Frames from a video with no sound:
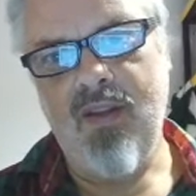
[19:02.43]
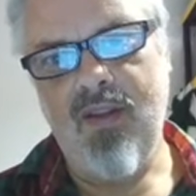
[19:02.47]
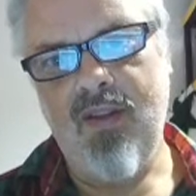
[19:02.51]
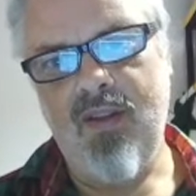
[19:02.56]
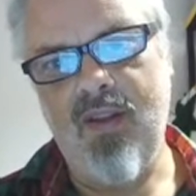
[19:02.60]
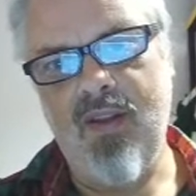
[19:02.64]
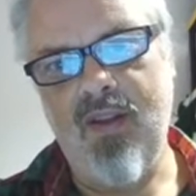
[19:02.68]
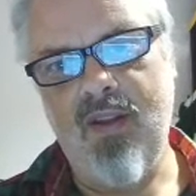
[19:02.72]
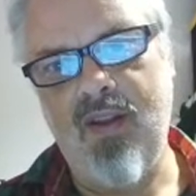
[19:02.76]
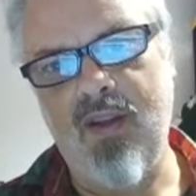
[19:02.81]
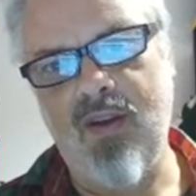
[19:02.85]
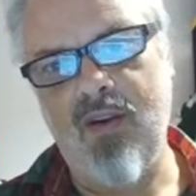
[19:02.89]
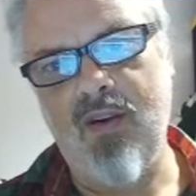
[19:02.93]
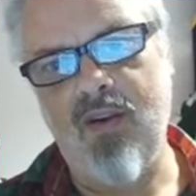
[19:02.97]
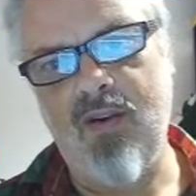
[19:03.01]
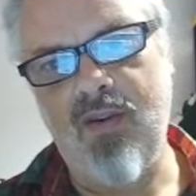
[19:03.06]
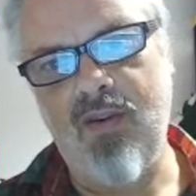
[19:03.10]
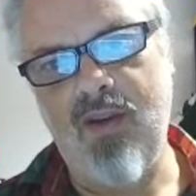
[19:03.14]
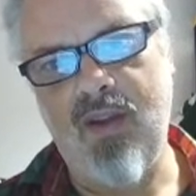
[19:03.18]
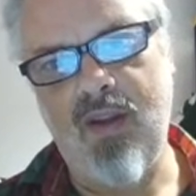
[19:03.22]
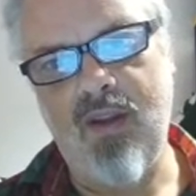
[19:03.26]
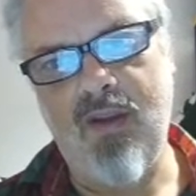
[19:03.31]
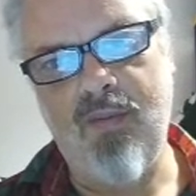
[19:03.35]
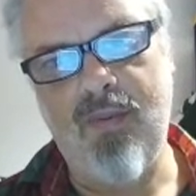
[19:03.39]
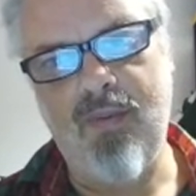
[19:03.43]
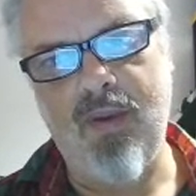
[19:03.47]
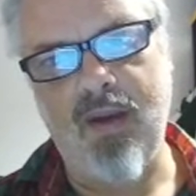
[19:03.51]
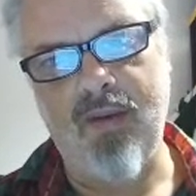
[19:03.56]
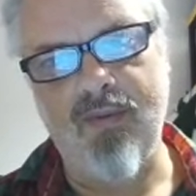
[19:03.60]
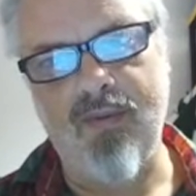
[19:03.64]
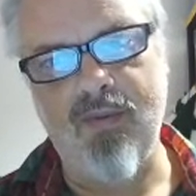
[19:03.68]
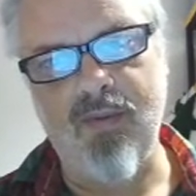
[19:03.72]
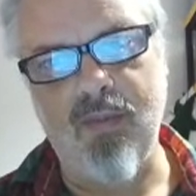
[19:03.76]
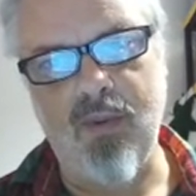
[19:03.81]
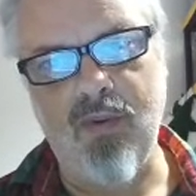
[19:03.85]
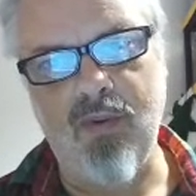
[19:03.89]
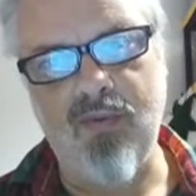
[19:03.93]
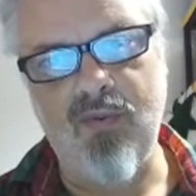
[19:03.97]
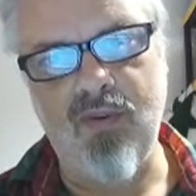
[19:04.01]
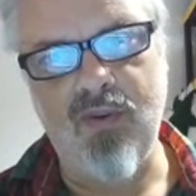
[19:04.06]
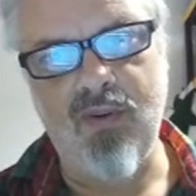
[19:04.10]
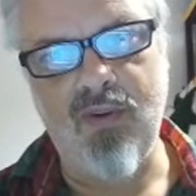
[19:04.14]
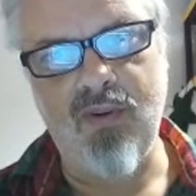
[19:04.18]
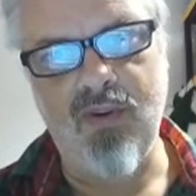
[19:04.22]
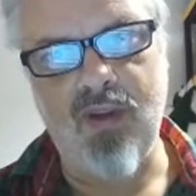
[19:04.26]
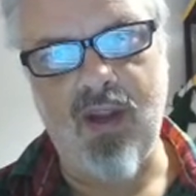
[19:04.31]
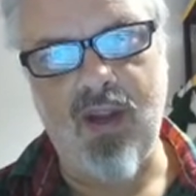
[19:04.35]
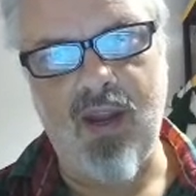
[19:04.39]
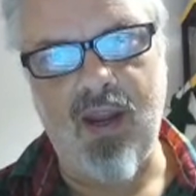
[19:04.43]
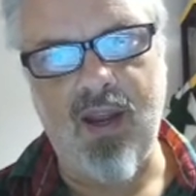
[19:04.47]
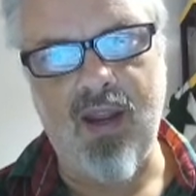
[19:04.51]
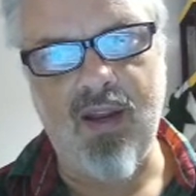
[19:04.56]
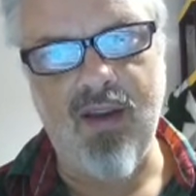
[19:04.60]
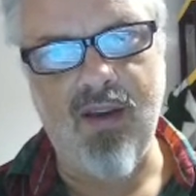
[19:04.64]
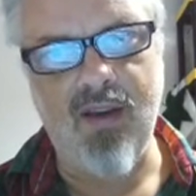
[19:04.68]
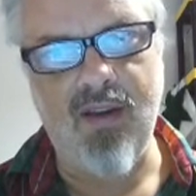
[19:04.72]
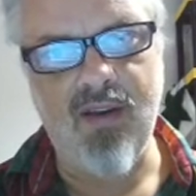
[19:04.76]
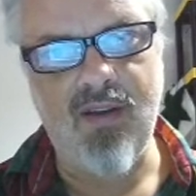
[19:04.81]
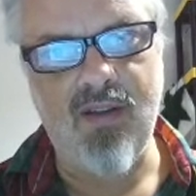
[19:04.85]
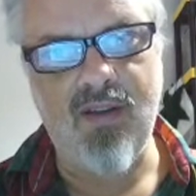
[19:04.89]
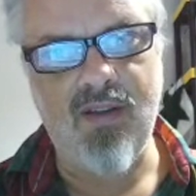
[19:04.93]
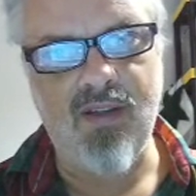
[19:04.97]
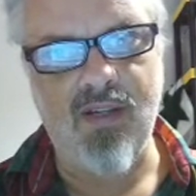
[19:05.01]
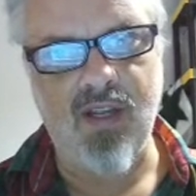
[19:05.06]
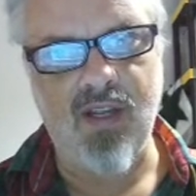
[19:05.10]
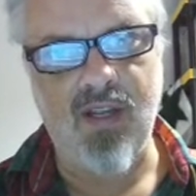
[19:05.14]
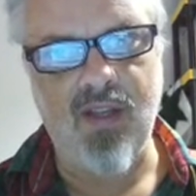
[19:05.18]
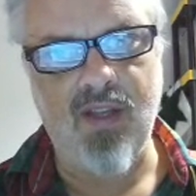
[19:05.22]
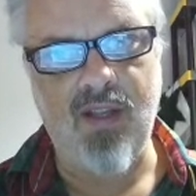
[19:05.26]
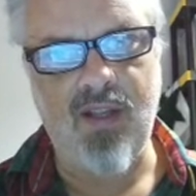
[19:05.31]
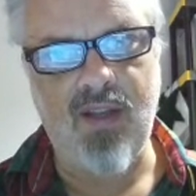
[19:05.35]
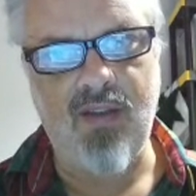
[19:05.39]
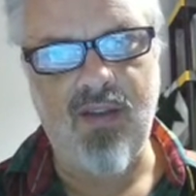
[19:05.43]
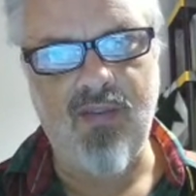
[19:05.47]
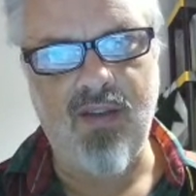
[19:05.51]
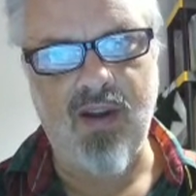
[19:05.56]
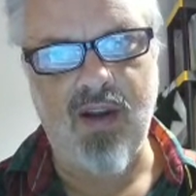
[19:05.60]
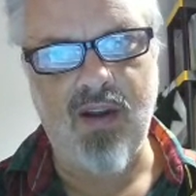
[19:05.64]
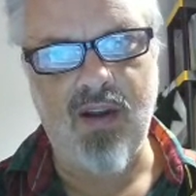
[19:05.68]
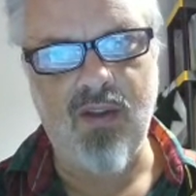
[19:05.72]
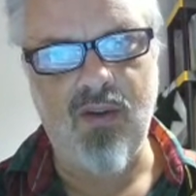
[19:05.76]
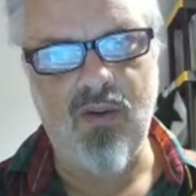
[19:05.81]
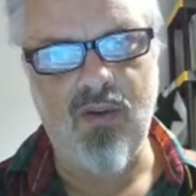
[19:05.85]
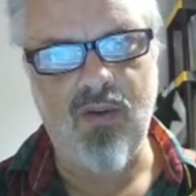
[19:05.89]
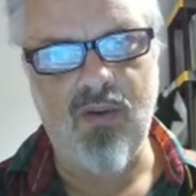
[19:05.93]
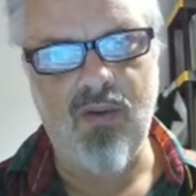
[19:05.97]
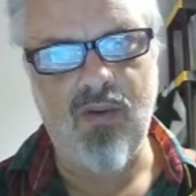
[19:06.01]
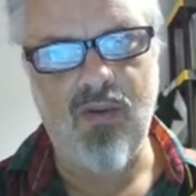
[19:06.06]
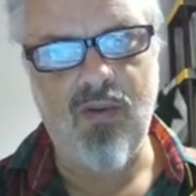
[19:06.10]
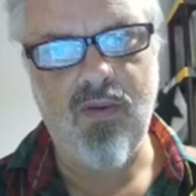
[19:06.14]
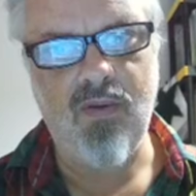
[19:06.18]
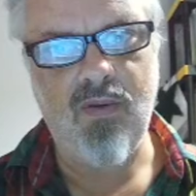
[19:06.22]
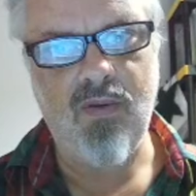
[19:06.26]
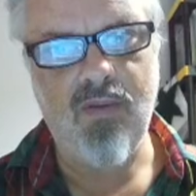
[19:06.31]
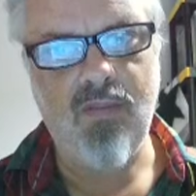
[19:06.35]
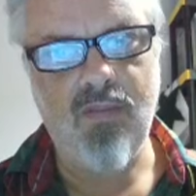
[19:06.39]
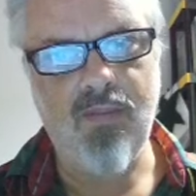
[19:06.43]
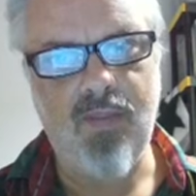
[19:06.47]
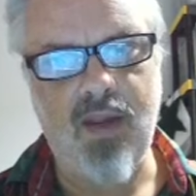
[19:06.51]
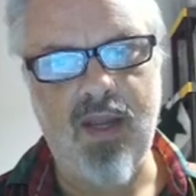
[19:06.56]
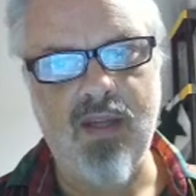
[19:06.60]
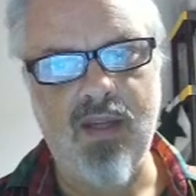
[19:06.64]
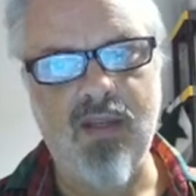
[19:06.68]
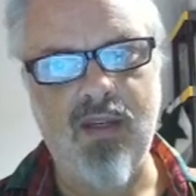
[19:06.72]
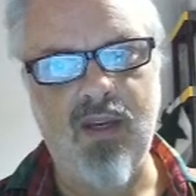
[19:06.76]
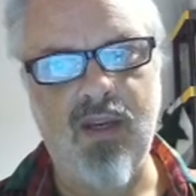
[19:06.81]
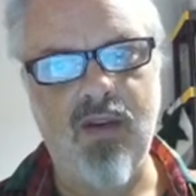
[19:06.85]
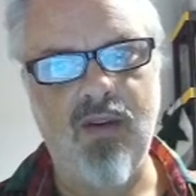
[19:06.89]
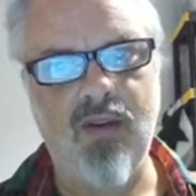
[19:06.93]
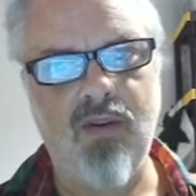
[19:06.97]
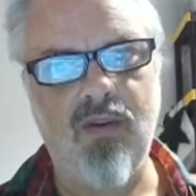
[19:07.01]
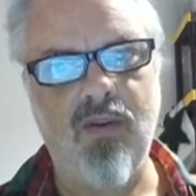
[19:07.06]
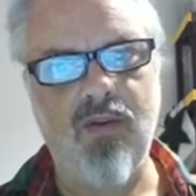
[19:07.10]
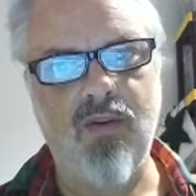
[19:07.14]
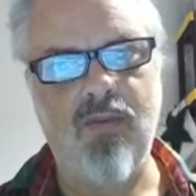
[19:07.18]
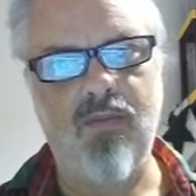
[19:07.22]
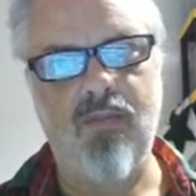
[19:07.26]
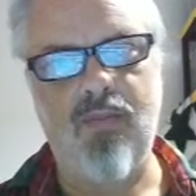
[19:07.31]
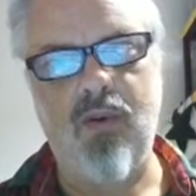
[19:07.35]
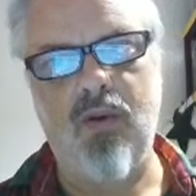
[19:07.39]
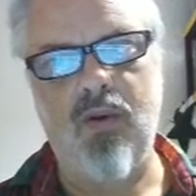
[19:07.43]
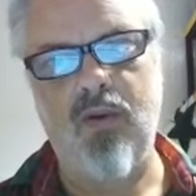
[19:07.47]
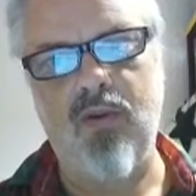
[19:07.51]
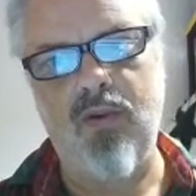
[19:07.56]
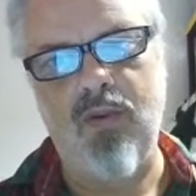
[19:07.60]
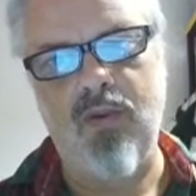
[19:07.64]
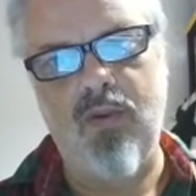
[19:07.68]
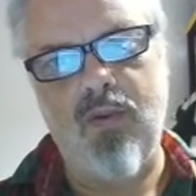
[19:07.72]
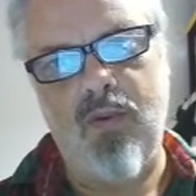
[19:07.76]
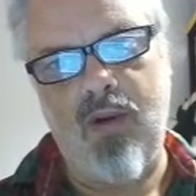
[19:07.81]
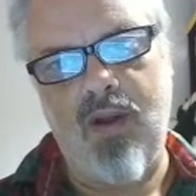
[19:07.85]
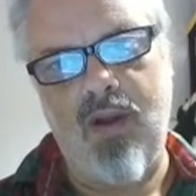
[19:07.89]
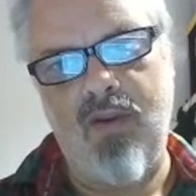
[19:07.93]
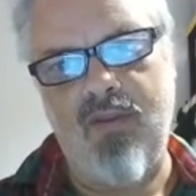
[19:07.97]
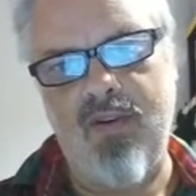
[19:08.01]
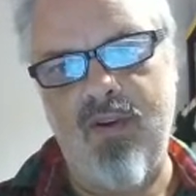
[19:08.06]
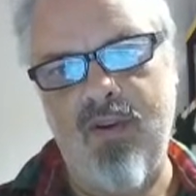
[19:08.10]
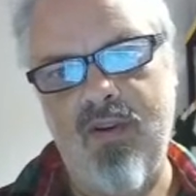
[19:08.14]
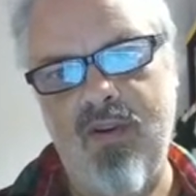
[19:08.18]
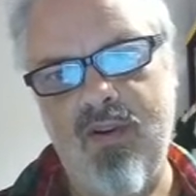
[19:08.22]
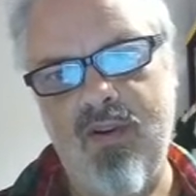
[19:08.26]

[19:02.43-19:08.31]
Then they go and they pick up some more fruit, and suddenly they've got a new basket or bowl or whatever,